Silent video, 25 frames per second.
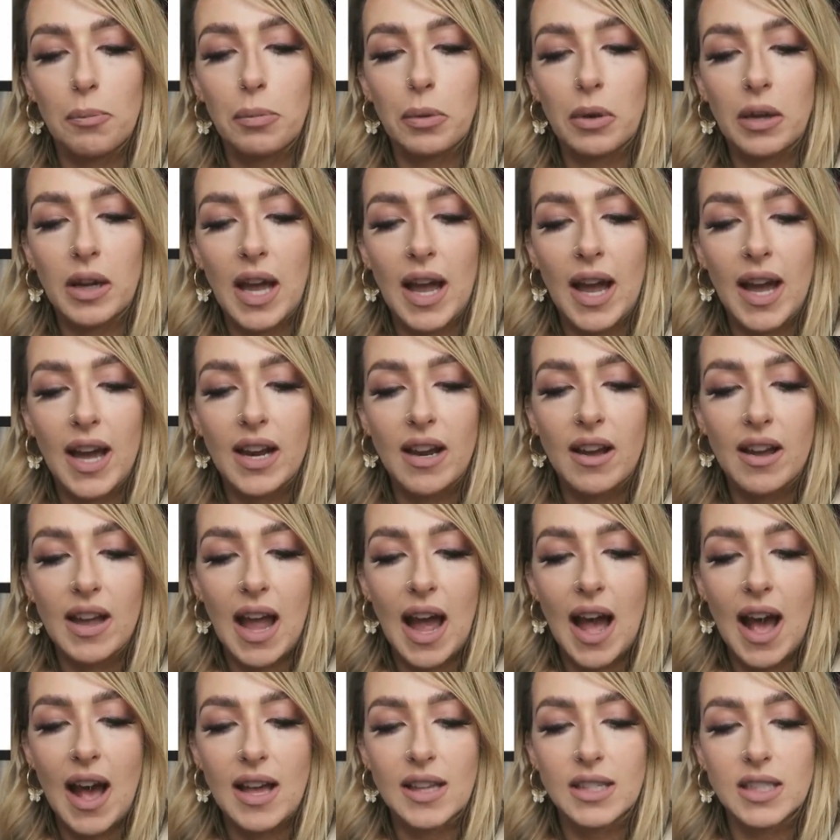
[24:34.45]
but can I
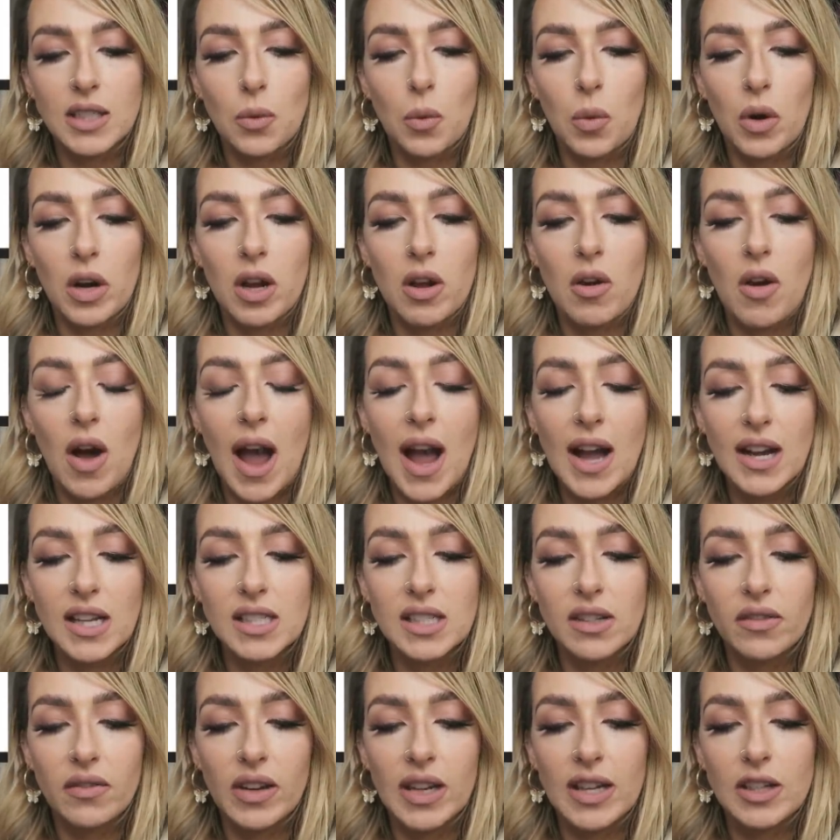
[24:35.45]
ask, were you
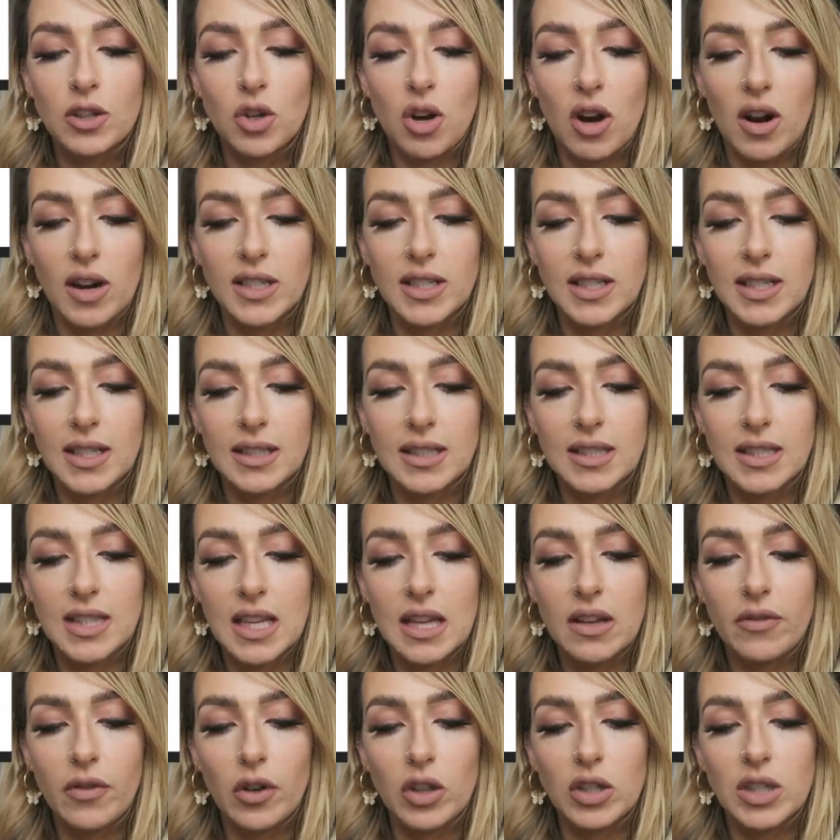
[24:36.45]
actively trying to
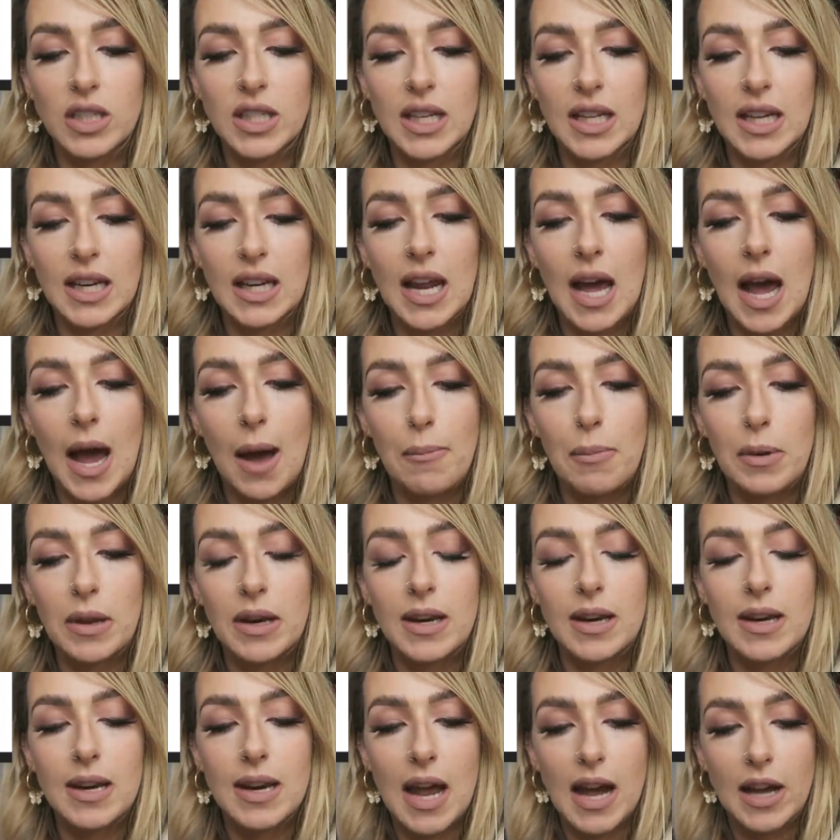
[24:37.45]
conceive or did it
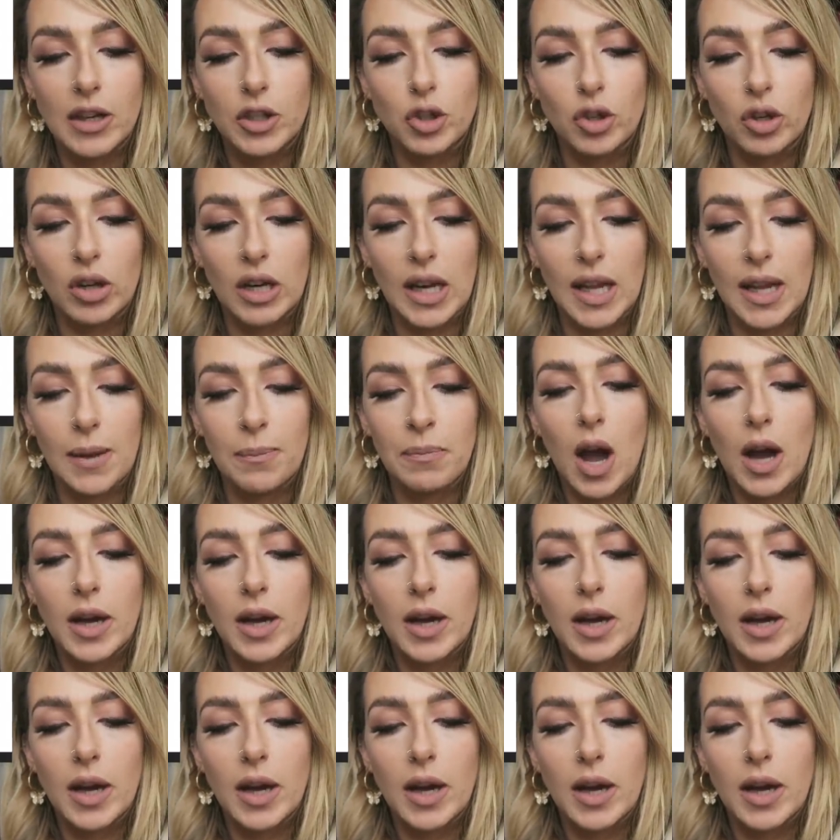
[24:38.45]
happen naturally?